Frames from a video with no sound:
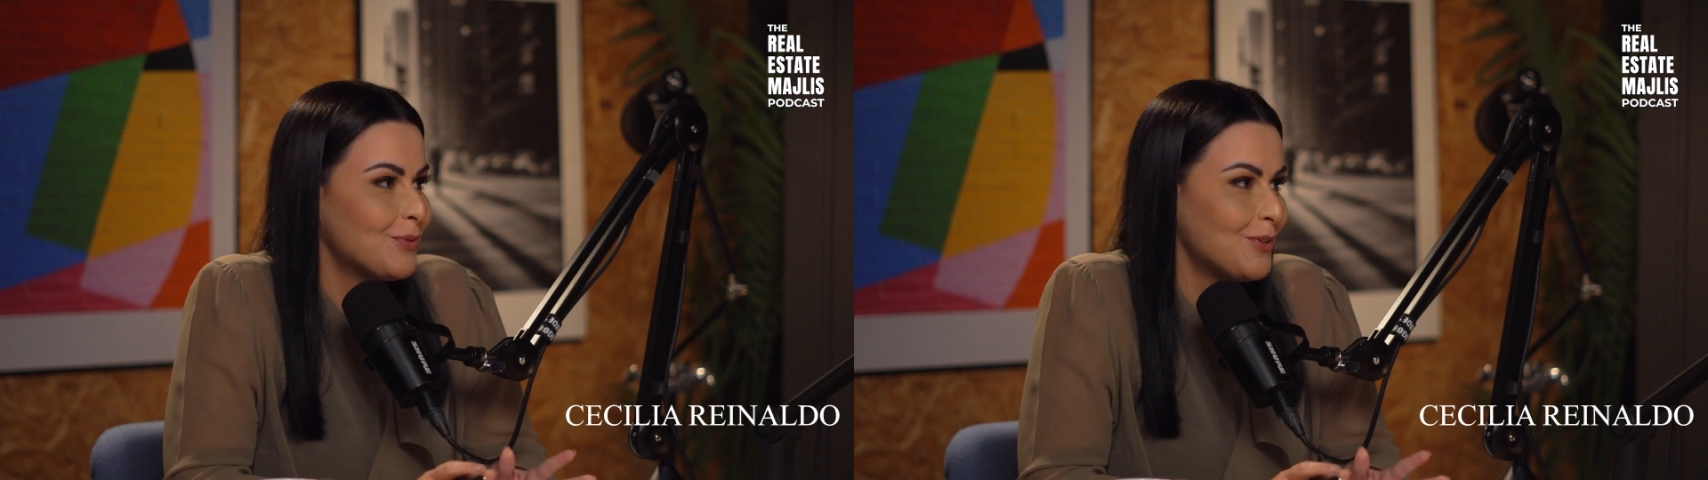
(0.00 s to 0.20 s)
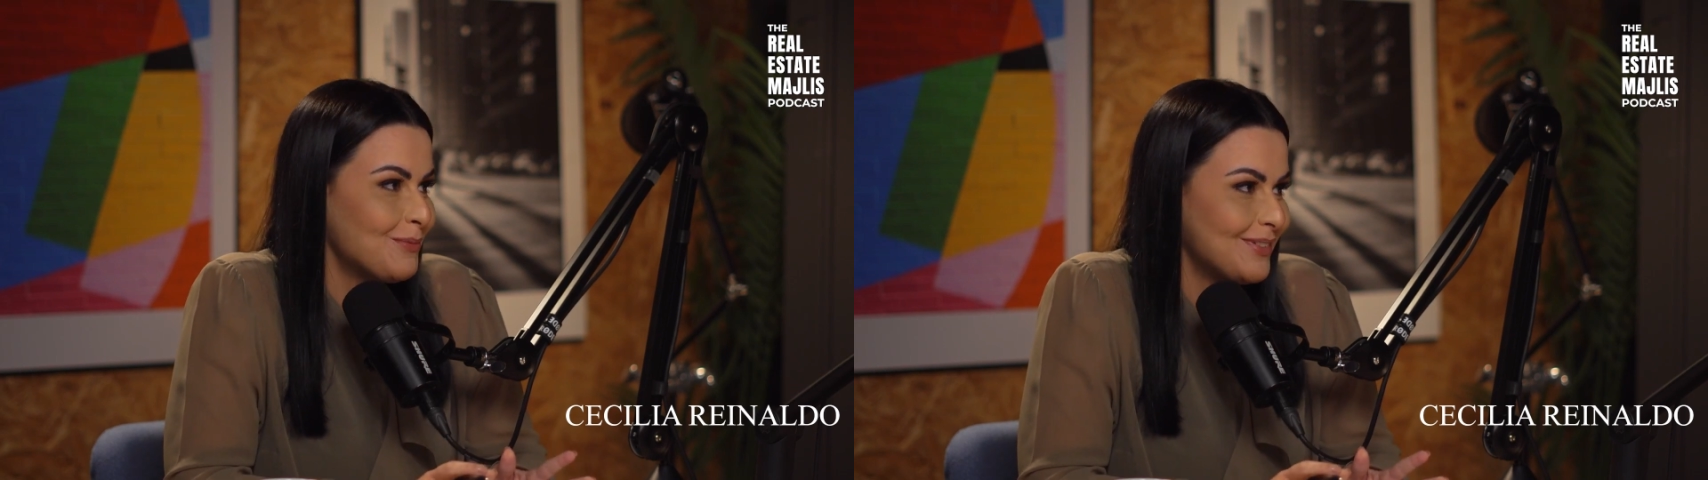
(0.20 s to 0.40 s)

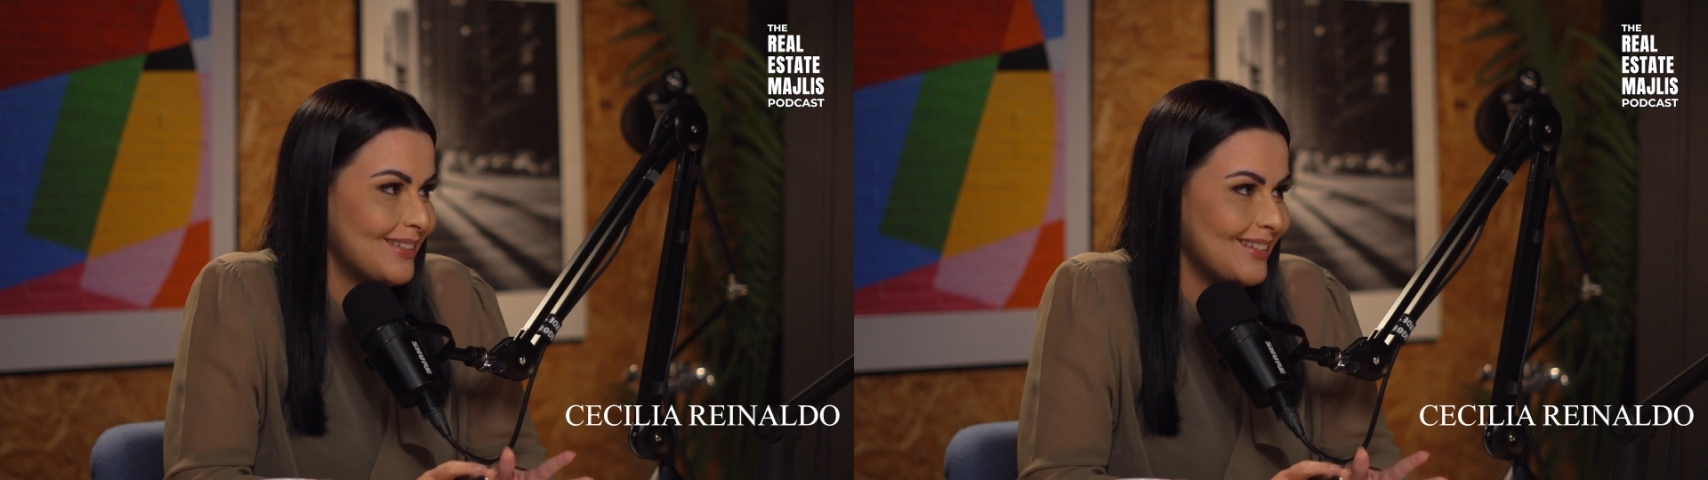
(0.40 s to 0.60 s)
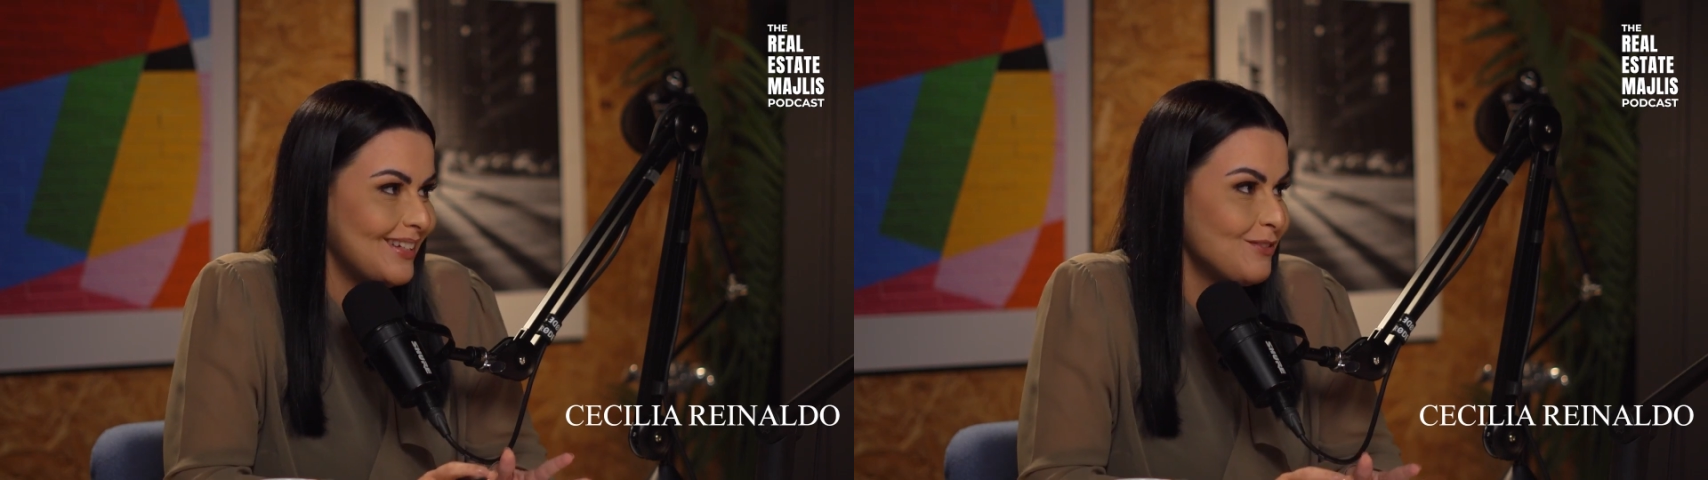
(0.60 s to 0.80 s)

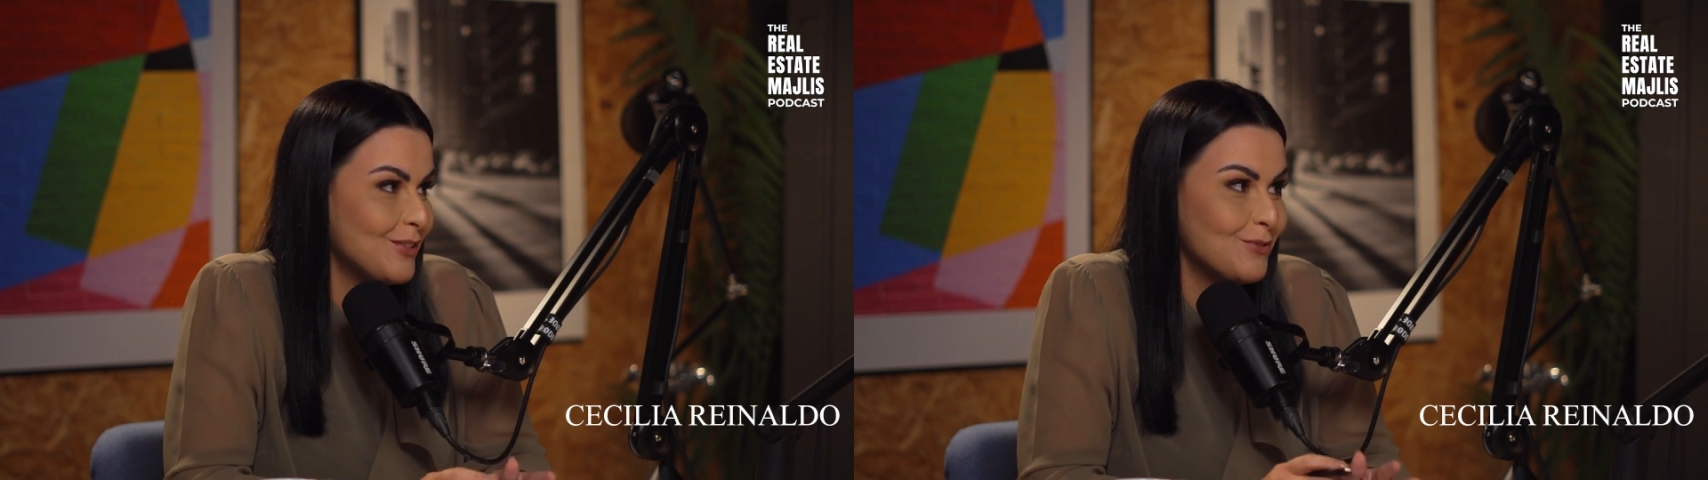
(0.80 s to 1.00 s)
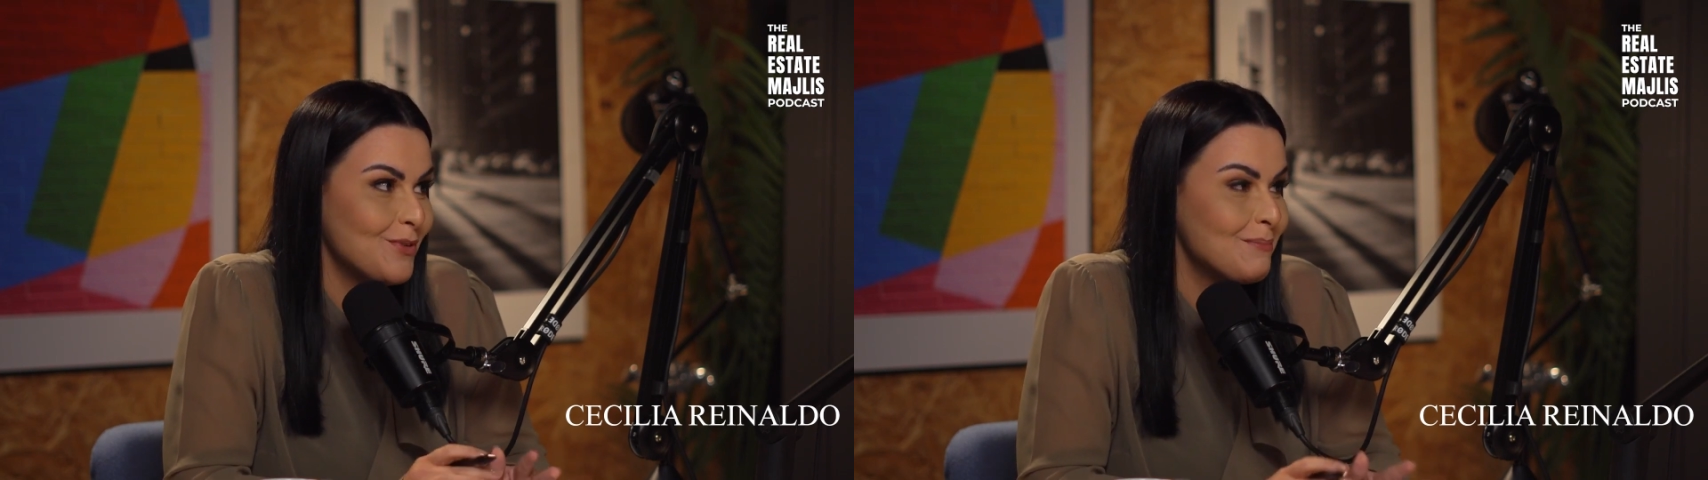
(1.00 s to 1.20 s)
property with
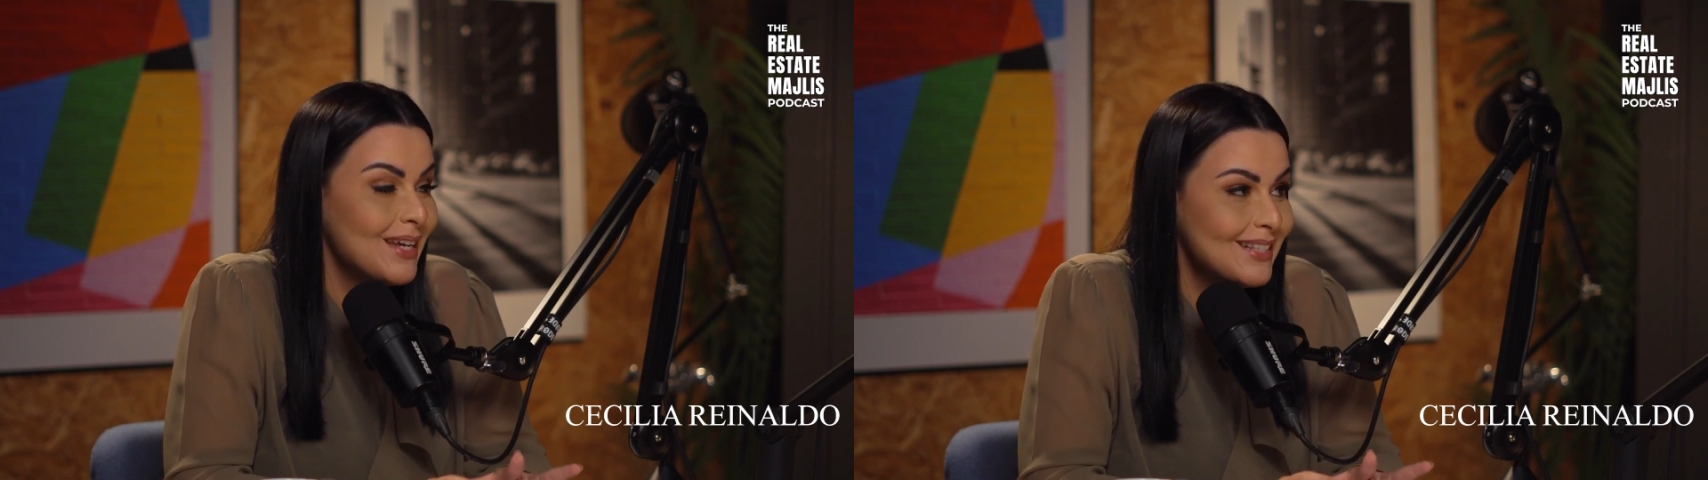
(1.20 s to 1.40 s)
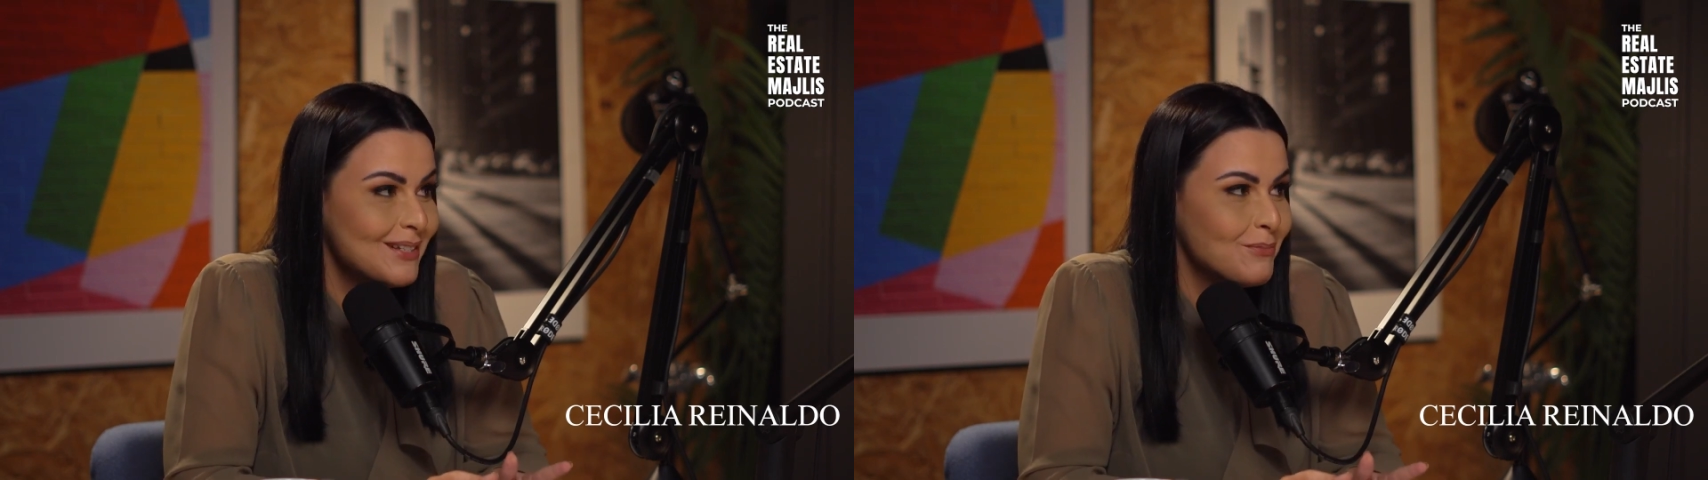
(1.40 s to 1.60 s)
an
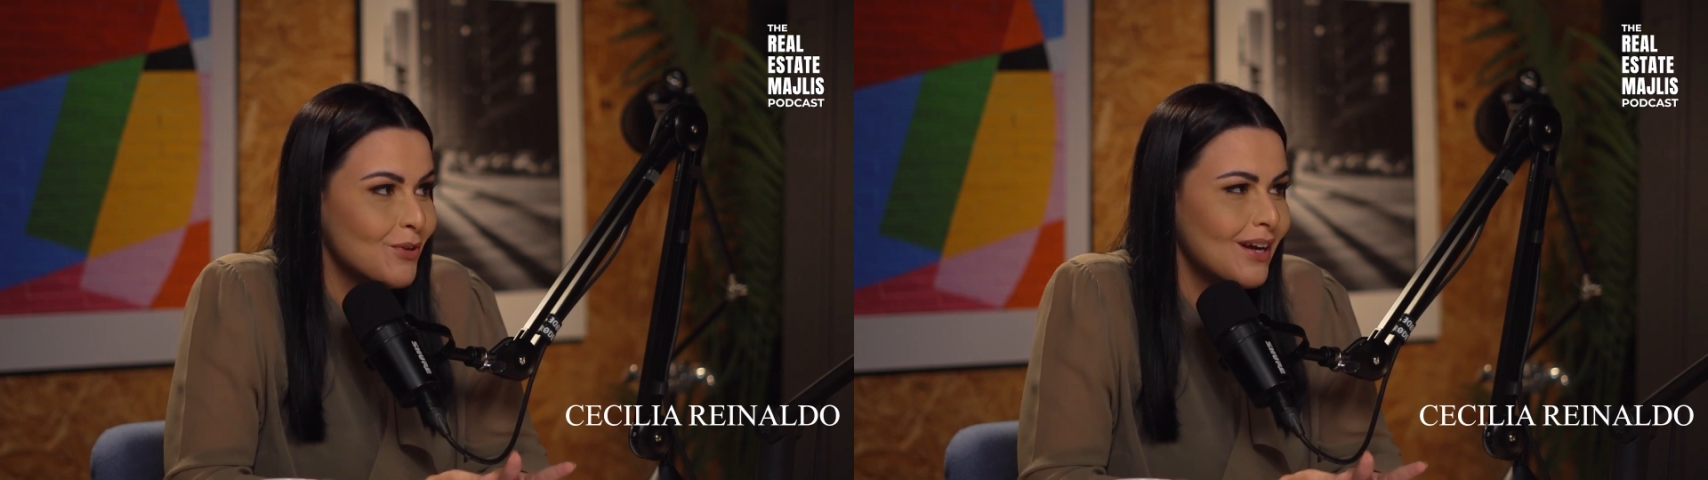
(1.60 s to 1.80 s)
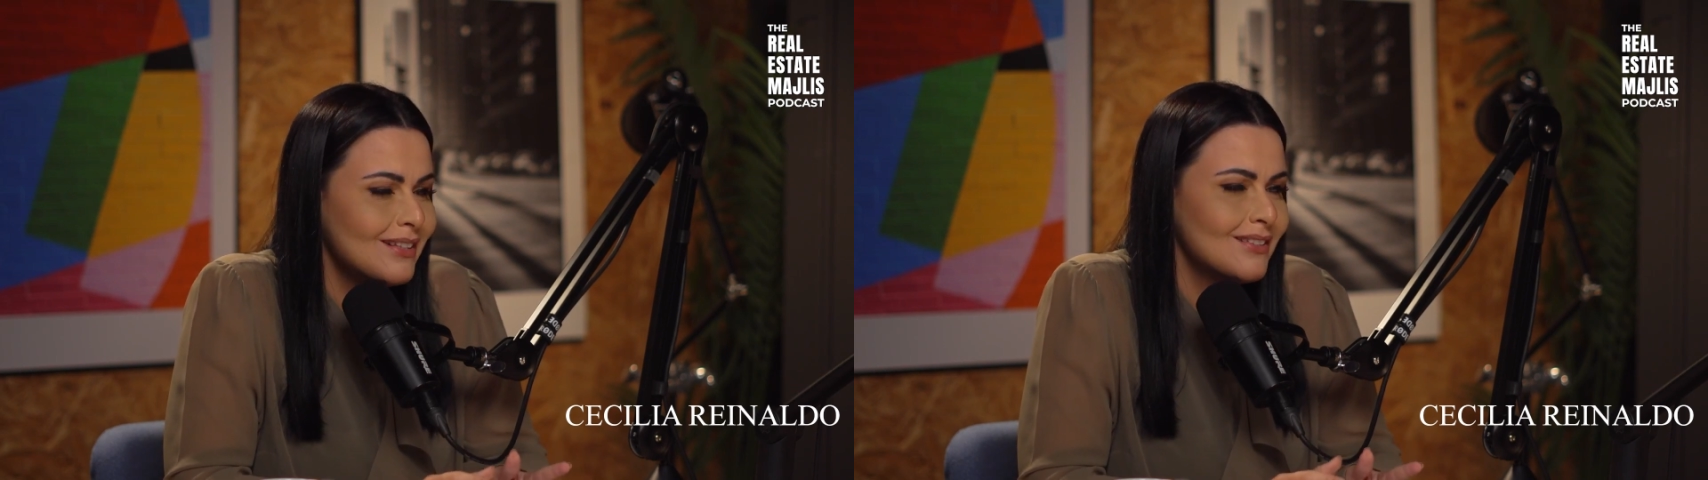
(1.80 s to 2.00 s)
amazing
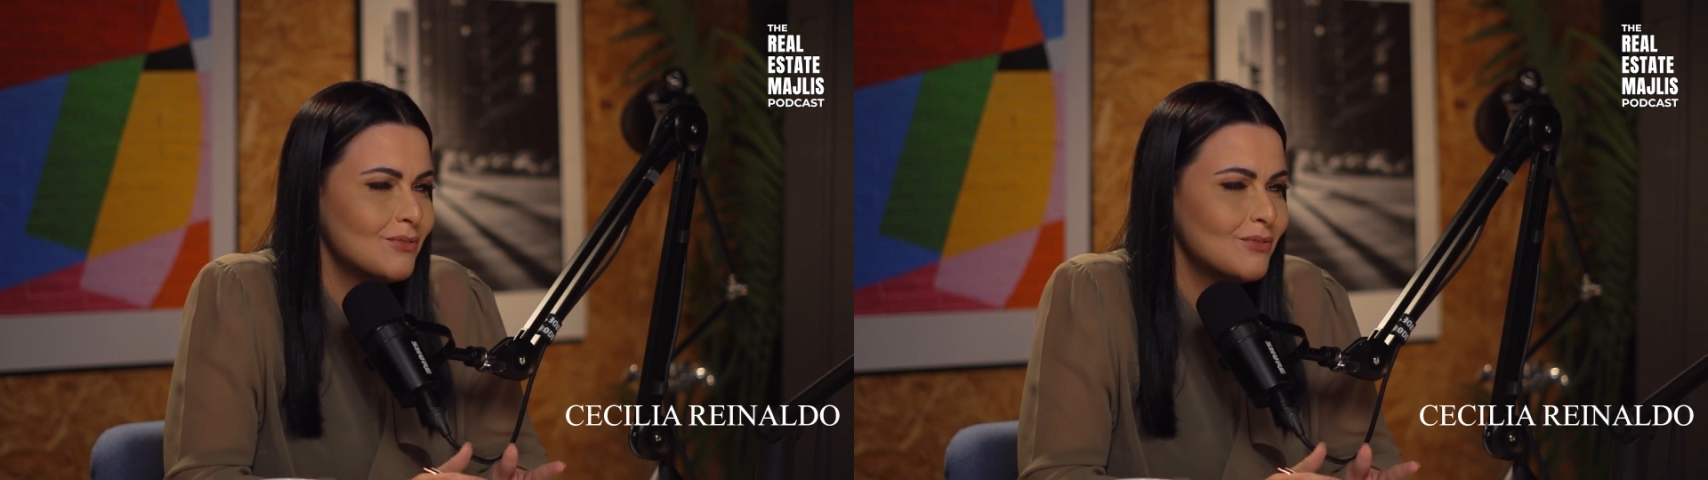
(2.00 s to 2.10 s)
price.